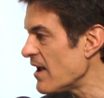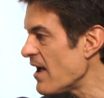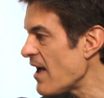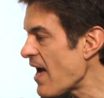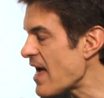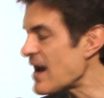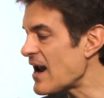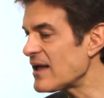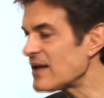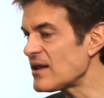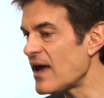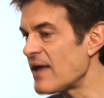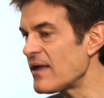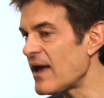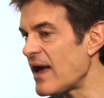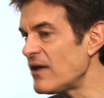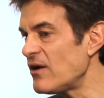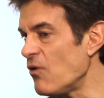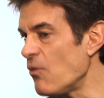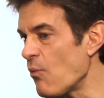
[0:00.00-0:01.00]
And
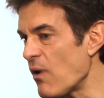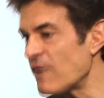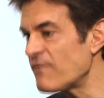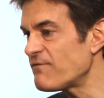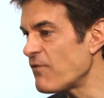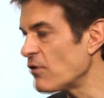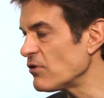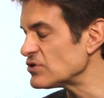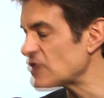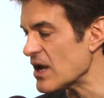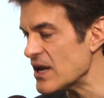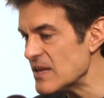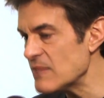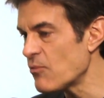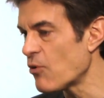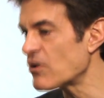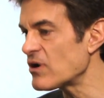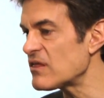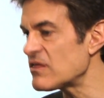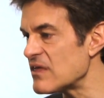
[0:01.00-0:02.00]
I don't want folks
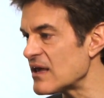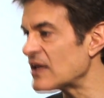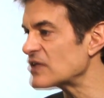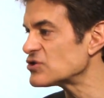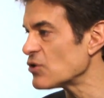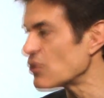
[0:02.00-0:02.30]
anymore to think it's